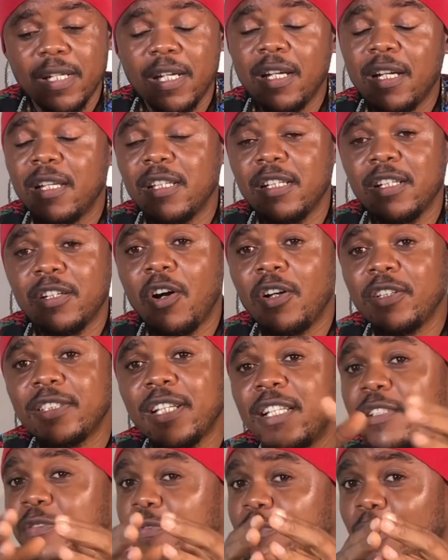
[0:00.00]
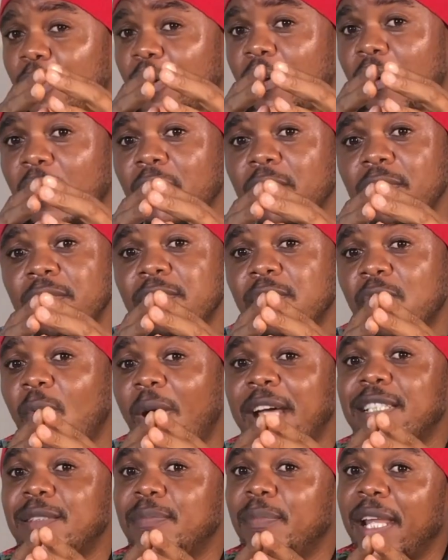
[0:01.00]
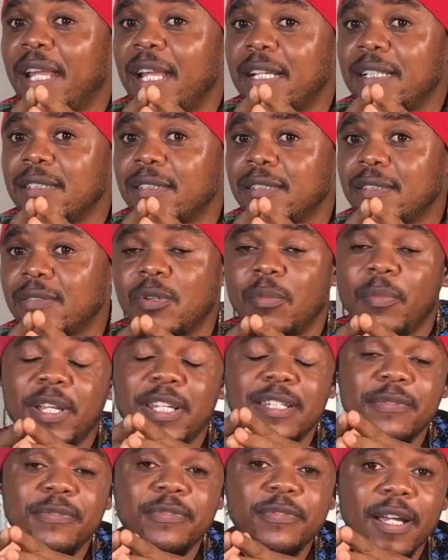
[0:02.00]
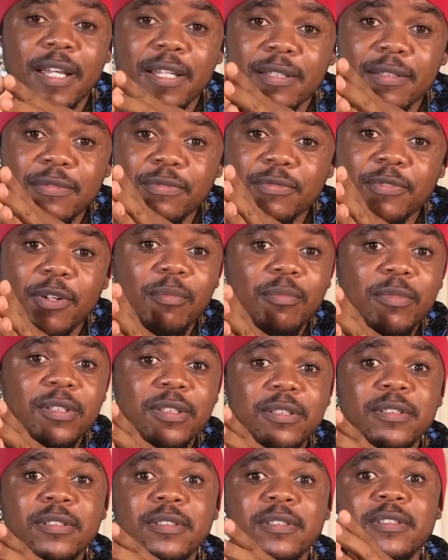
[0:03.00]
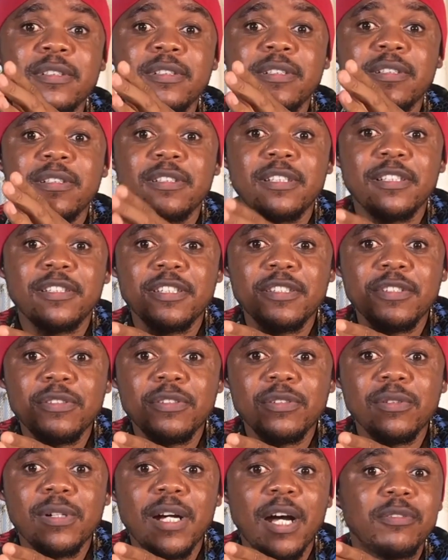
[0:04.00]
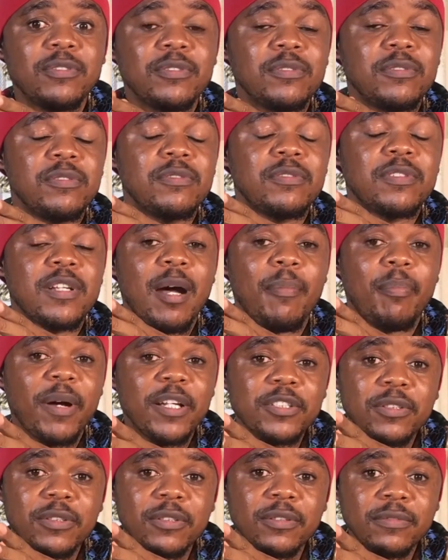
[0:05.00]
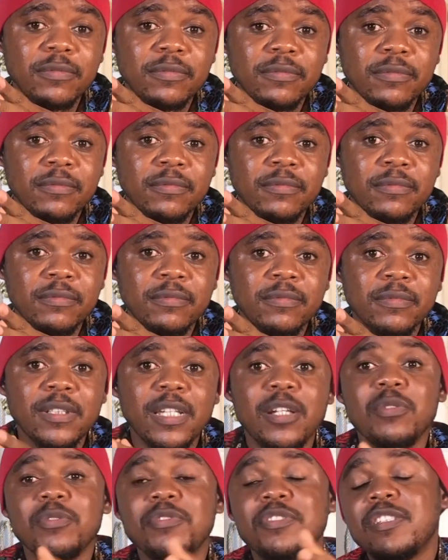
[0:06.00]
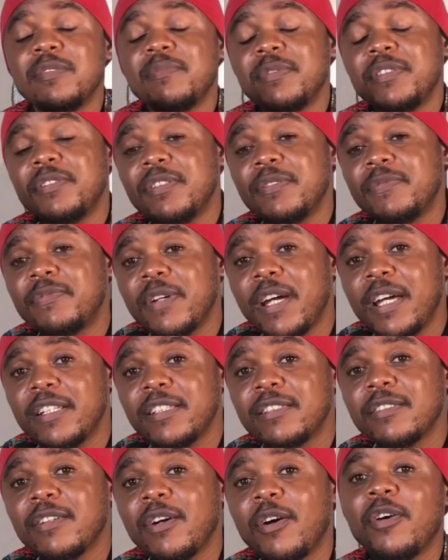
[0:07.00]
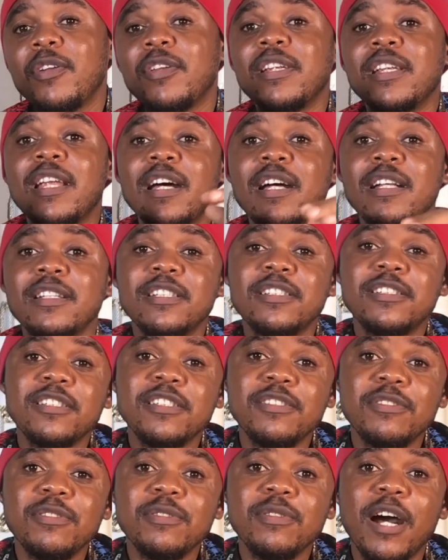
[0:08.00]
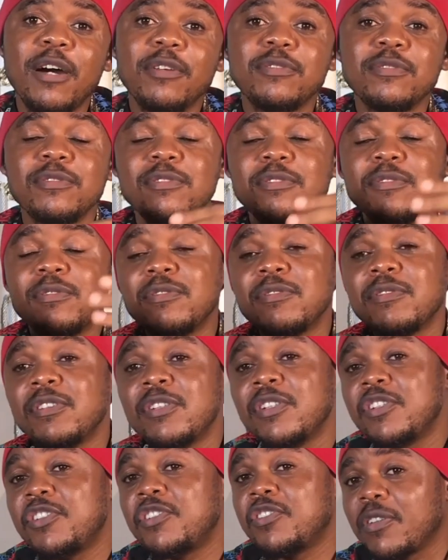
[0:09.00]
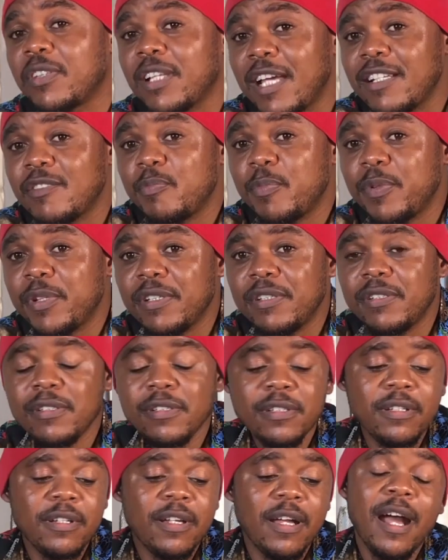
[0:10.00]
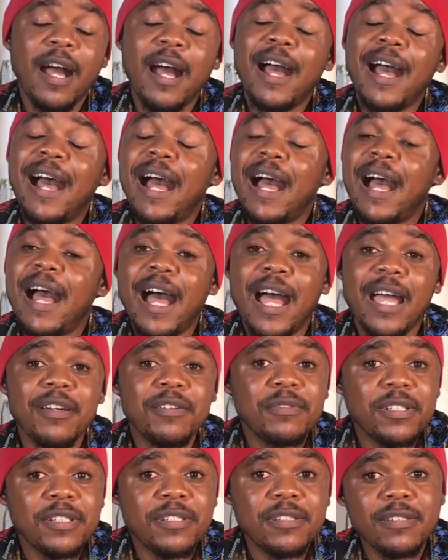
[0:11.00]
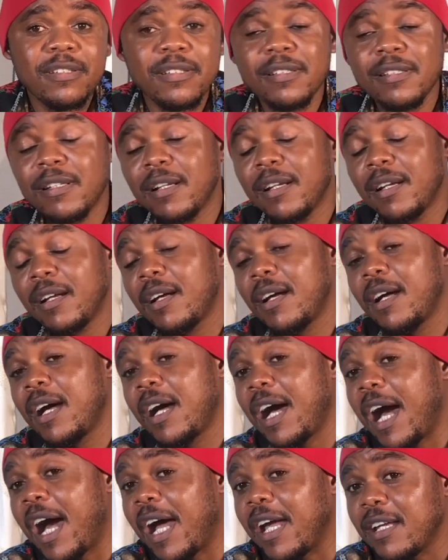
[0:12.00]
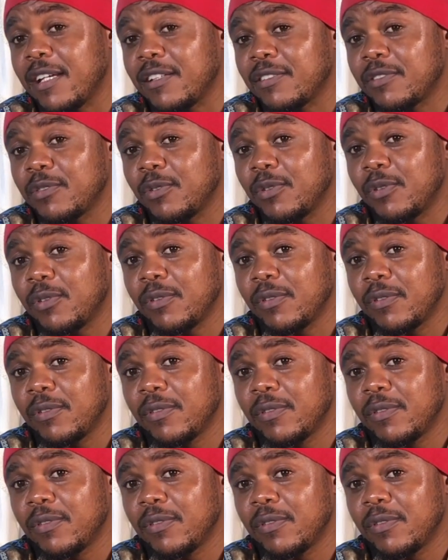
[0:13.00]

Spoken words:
the content for white balance will be different from the teaching you how to use aperture. It will still be different on teaching you how to use shutter speed, iris, ISO,